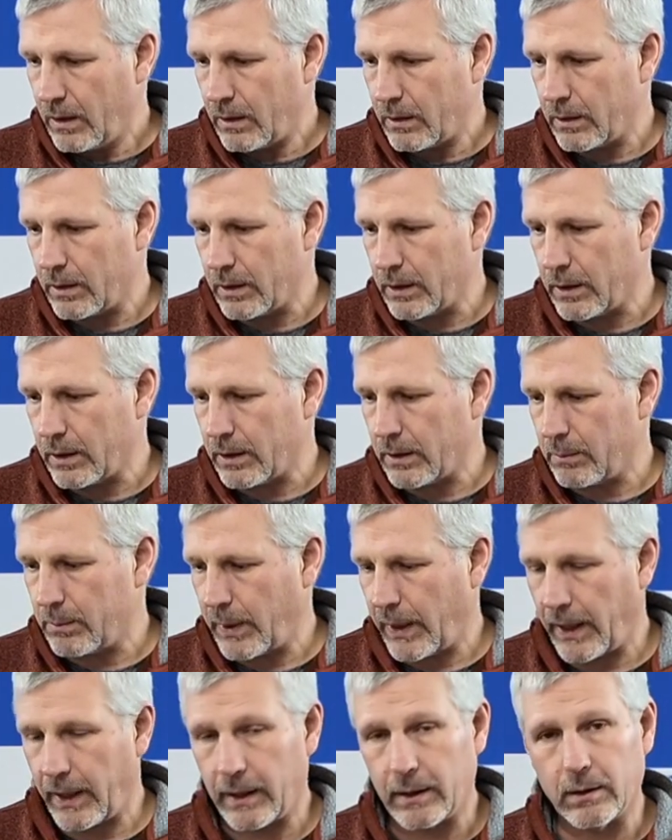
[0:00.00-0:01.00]
The
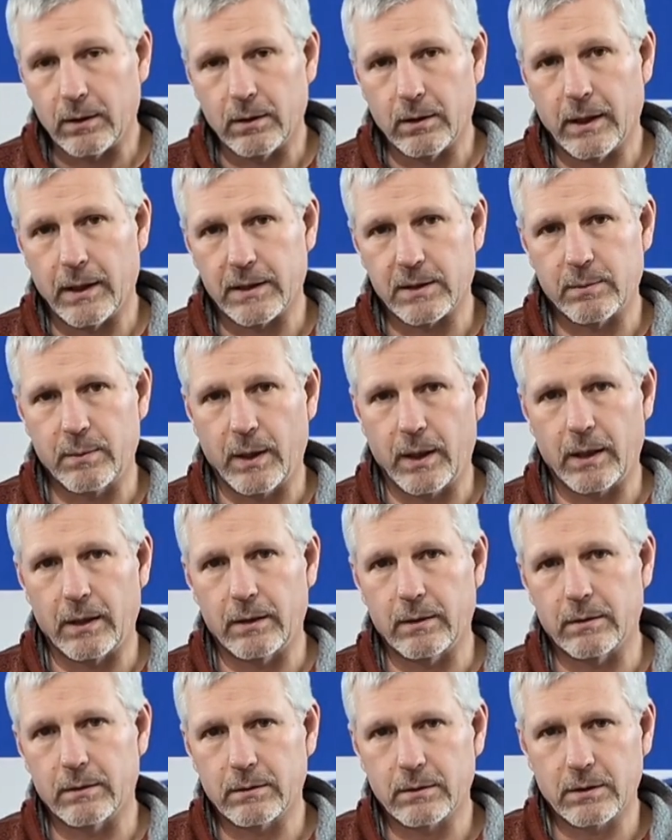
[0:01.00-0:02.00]
panel has
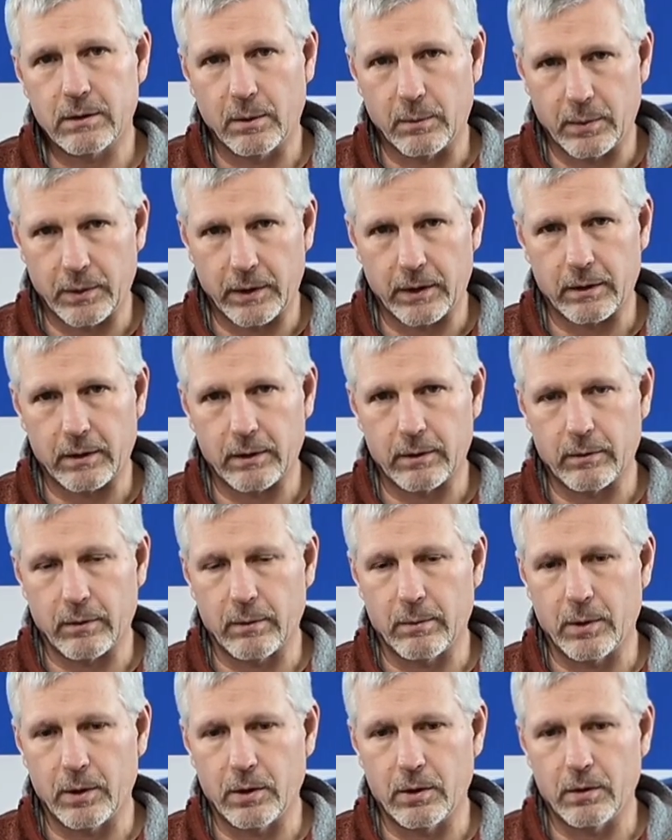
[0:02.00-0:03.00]
been completely
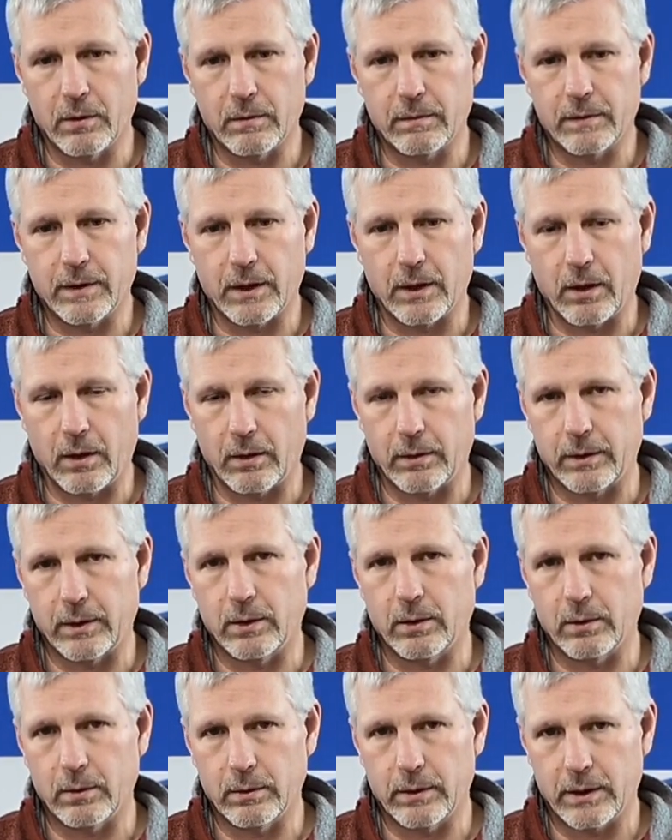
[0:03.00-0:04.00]
removed, and all the
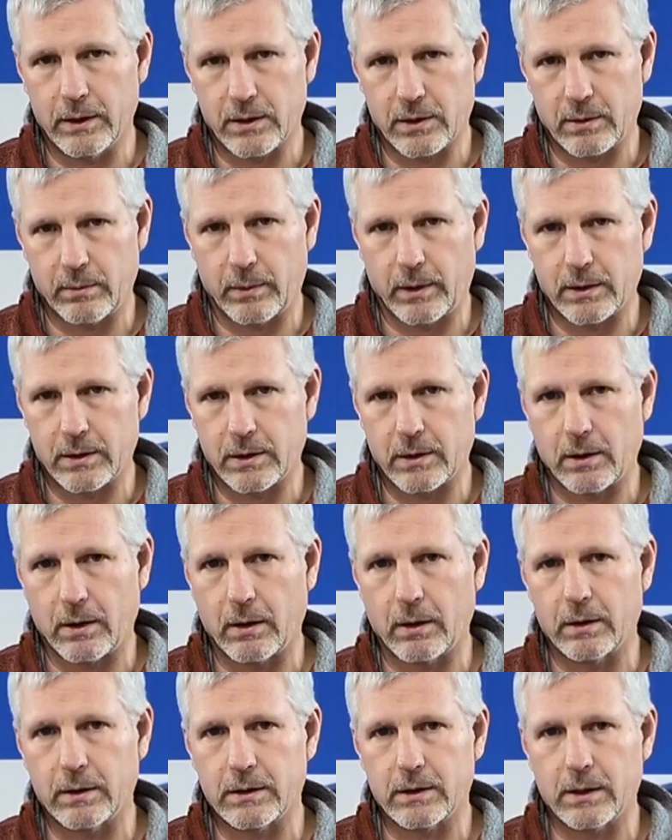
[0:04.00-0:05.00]
old instruments and
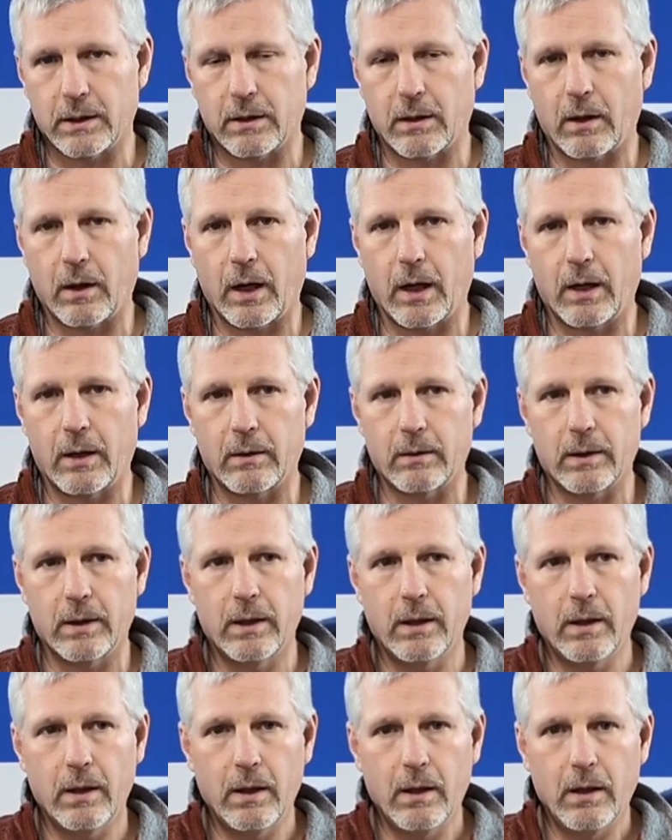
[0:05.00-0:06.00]
harnessing are out.
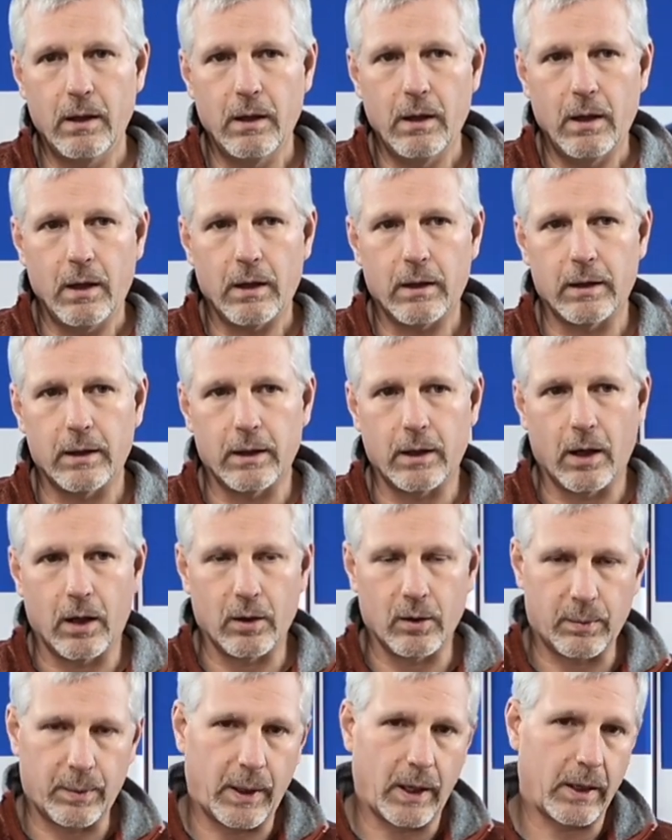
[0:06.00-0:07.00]
The
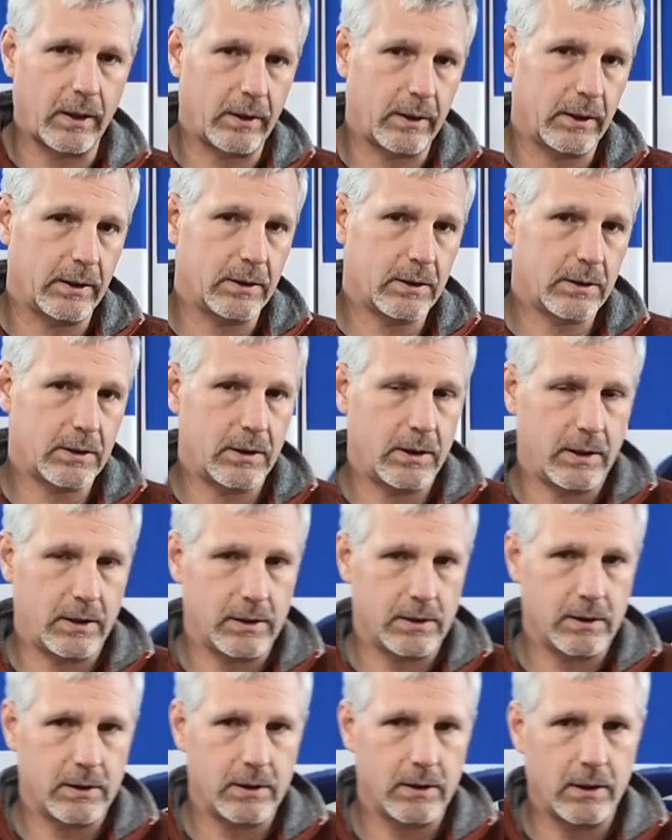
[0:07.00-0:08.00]
autopilot
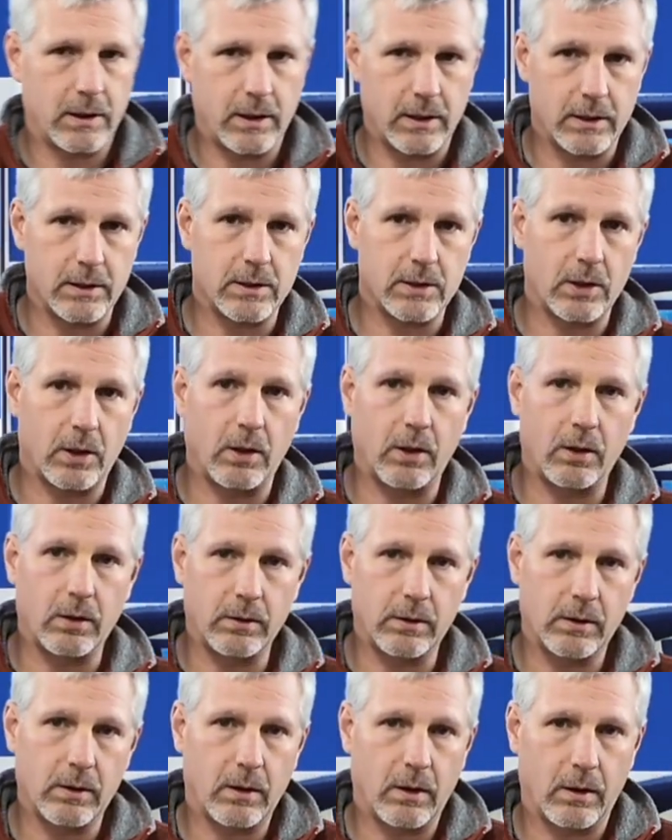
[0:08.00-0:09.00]
is
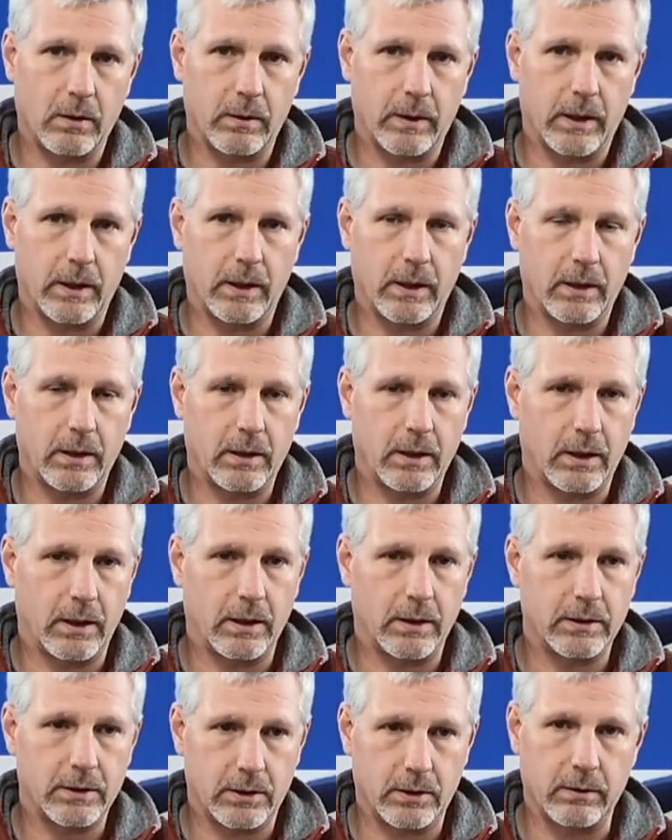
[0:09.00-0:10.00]
installed already,
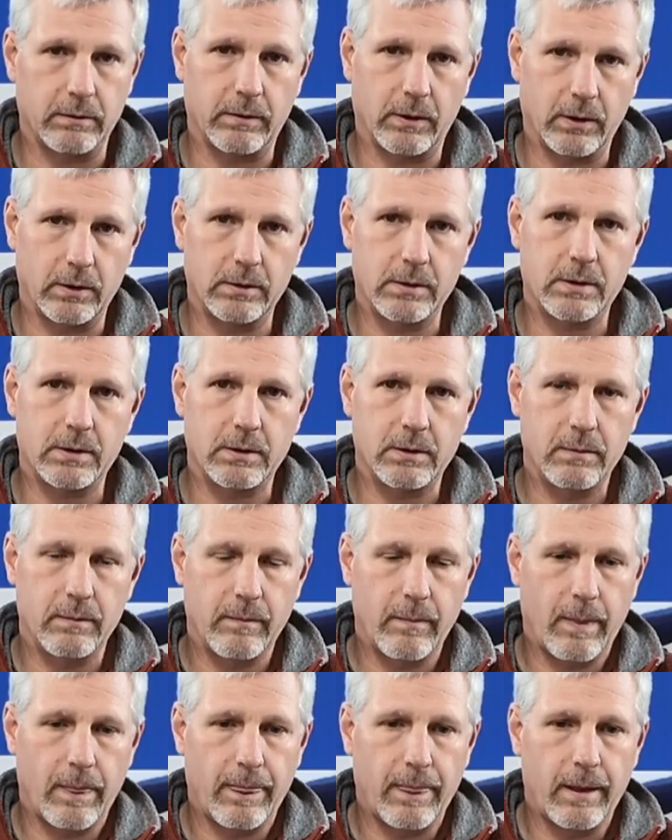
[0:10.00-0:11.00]
the servos,
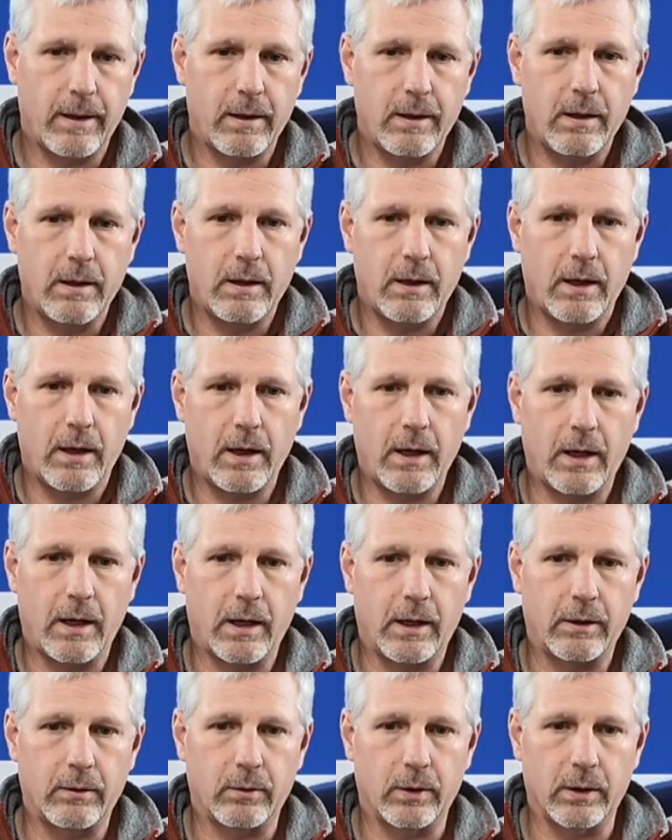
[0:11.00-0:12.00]

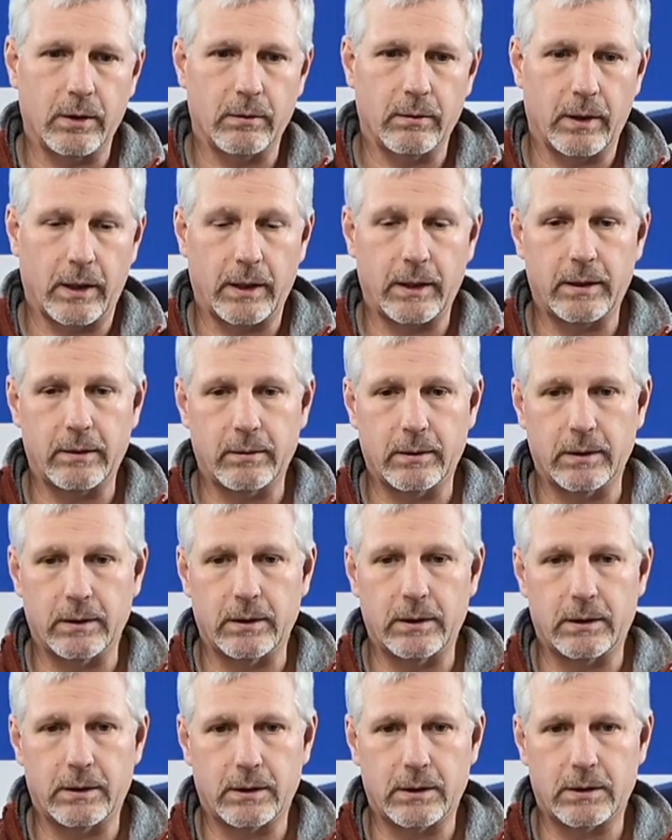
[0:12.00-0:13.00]
and we're ready
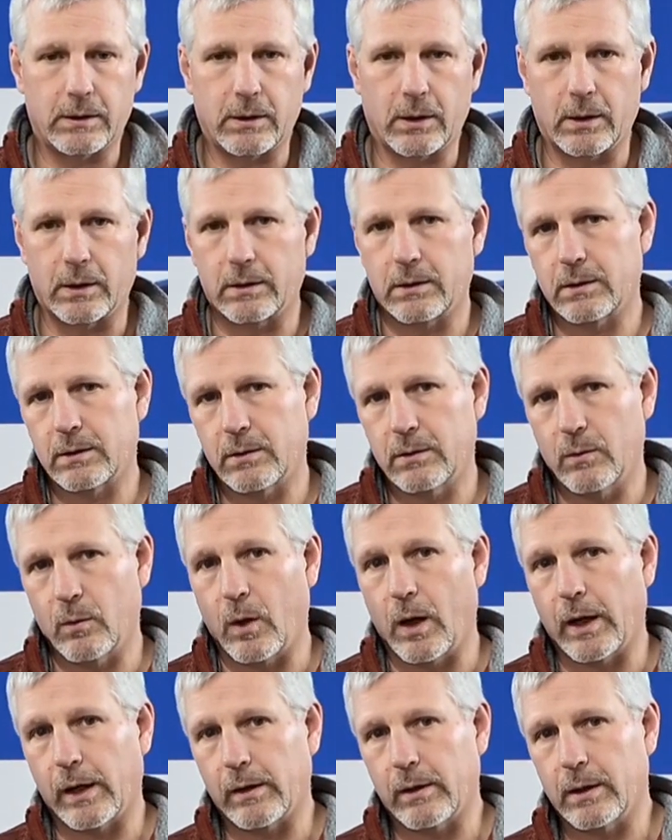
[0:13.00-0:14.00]
really to start
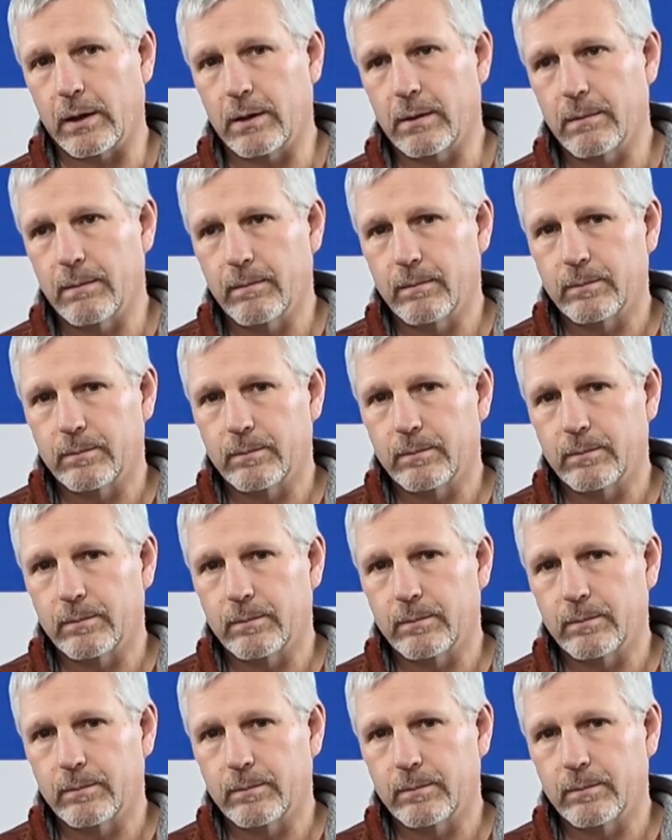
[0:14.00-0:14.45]
wiring.